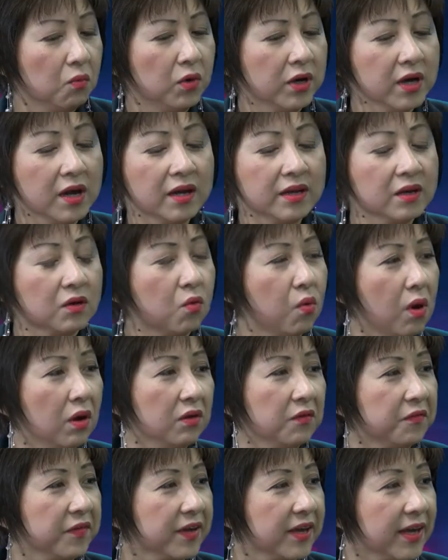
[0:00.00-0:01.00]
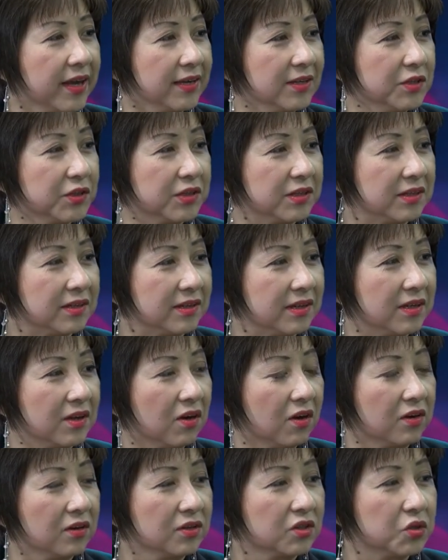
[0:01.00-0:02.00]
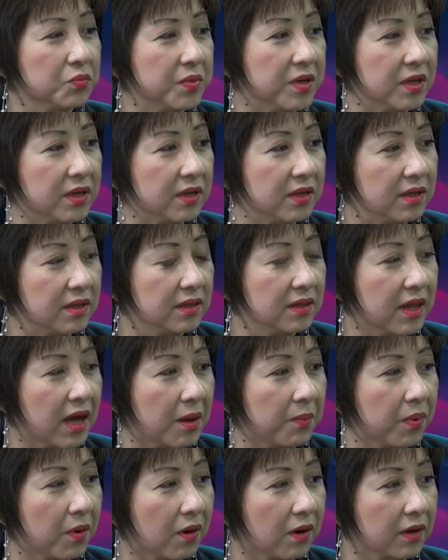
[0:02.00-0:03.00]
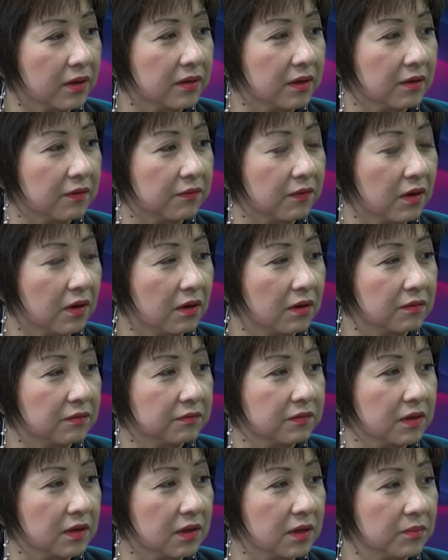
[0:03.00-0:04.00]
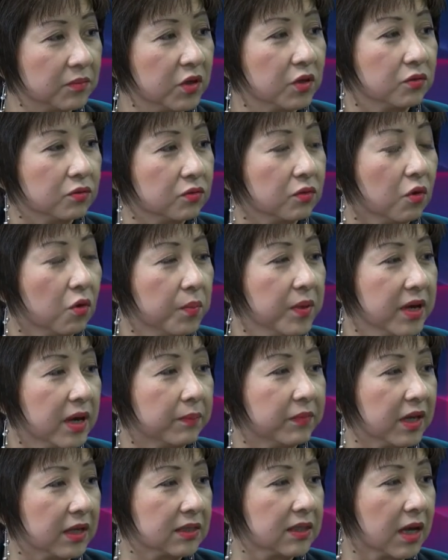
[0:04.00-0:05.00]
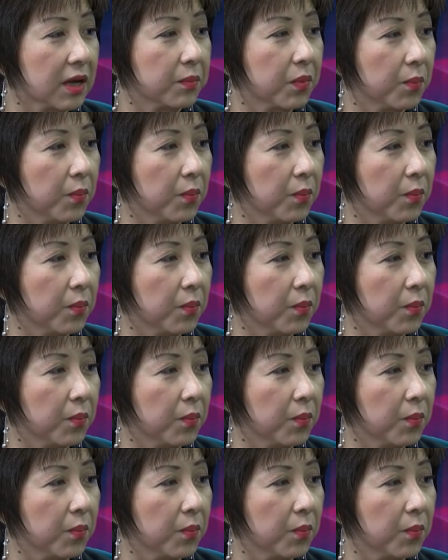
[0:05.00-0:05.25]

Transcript: What are the qualification in order to be in that part of, of uh, you know, open up that type